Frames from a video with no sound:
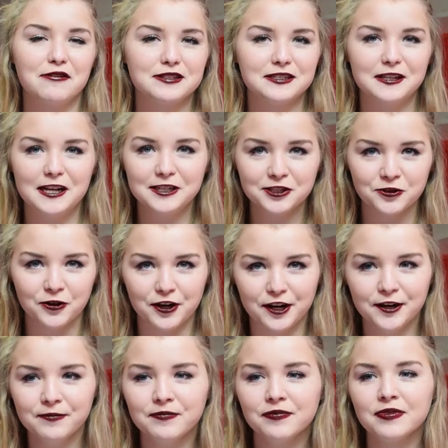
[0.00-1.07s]
was a lot
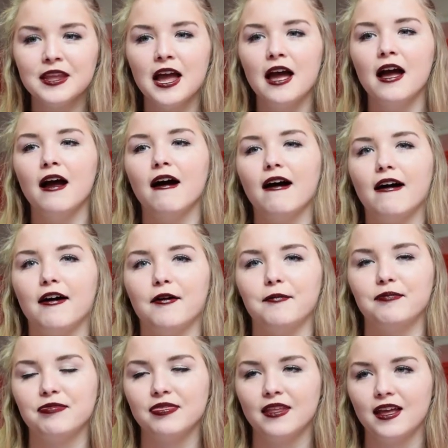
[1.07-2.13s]
shorter.
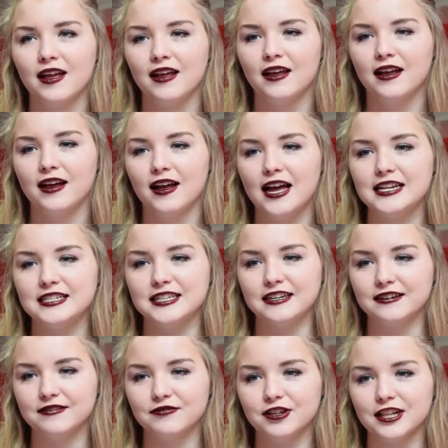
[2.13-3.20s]
I
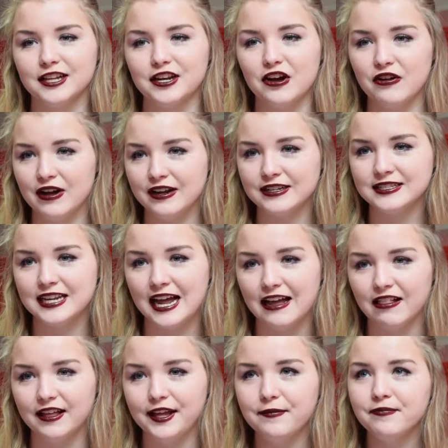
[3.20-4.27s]
didn't really know how to
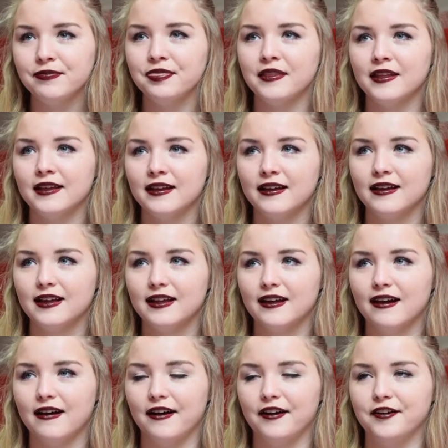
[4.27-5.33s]
style it.
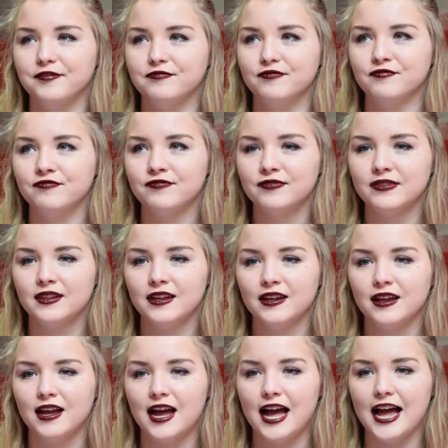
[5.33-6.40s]
I
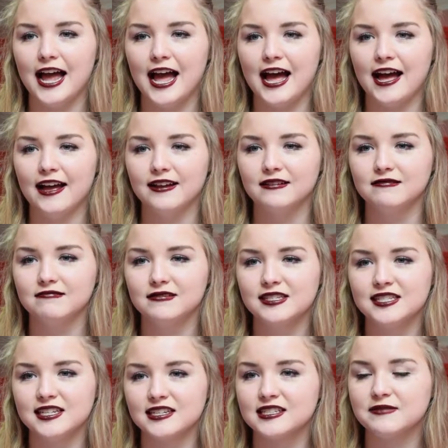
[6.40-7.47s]
had
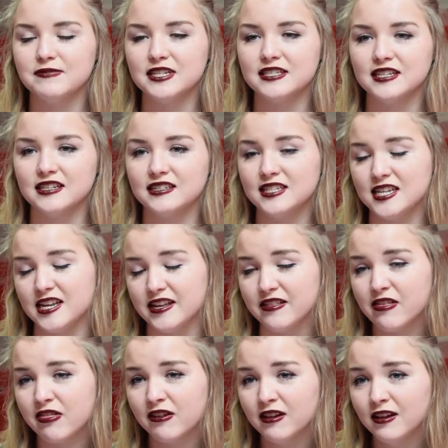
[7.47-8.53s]
6 missing teeth.